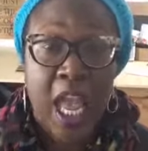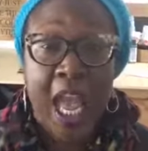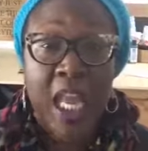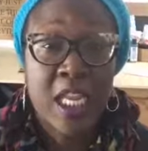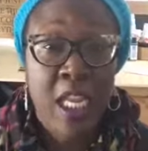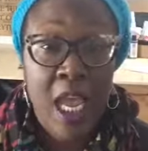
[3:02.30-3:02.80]

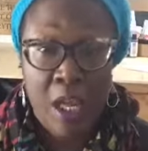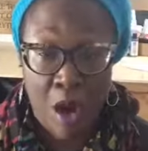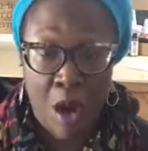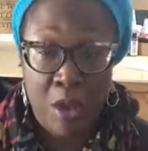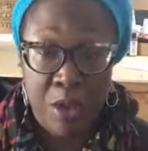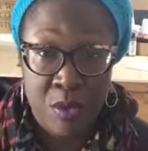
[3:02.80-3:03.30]
and yank
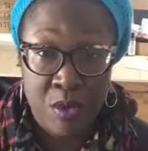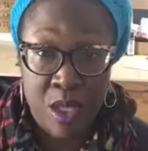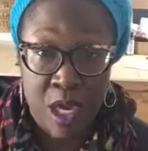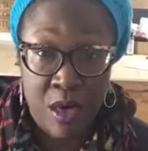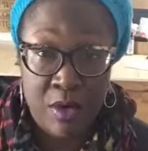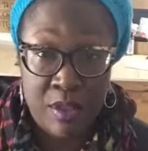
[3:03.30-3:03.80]
all those
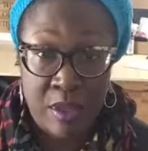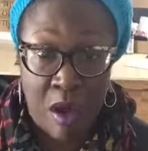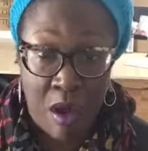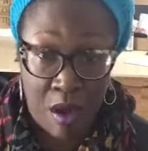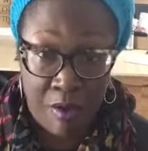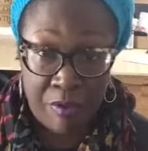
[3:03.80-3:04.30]
hairs
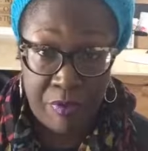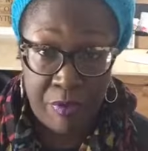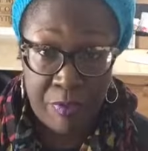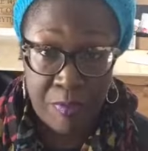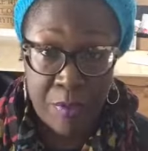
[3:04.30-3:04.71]
off.